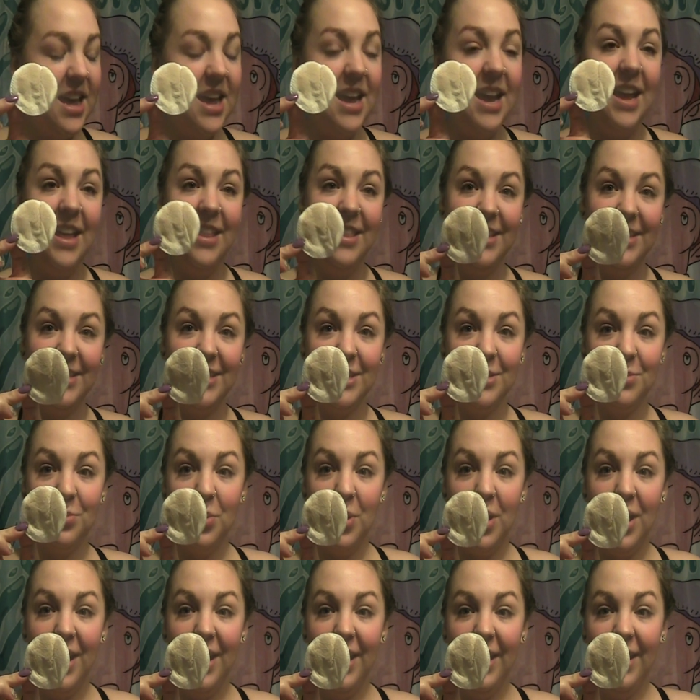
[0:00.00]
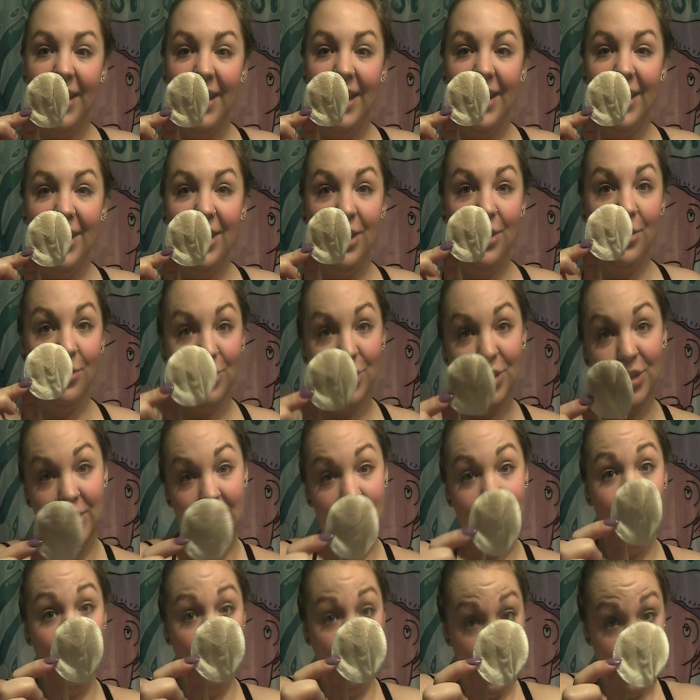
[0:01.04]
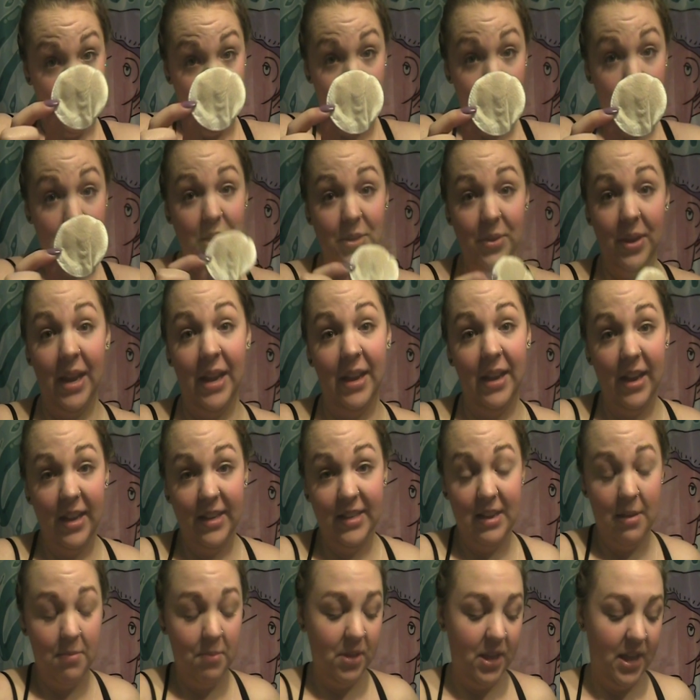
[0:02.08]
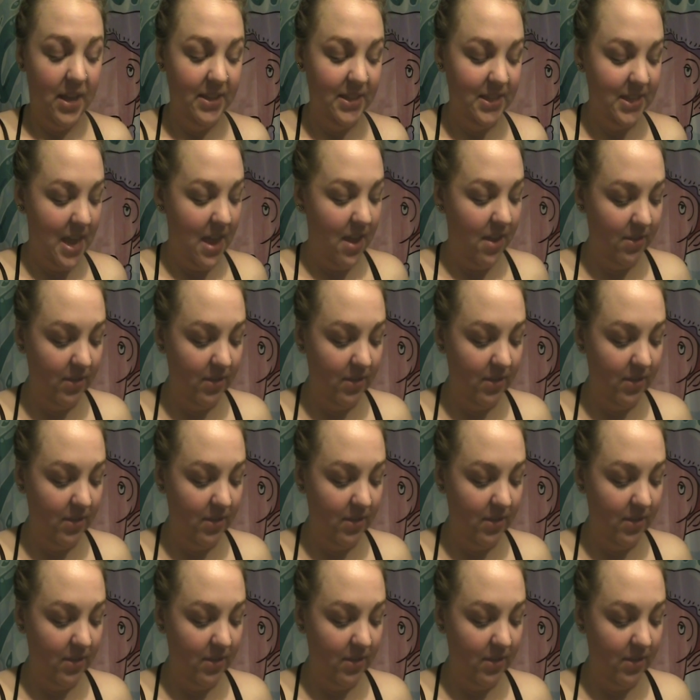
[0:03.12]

And this is why you should really be doing a deep cleanse,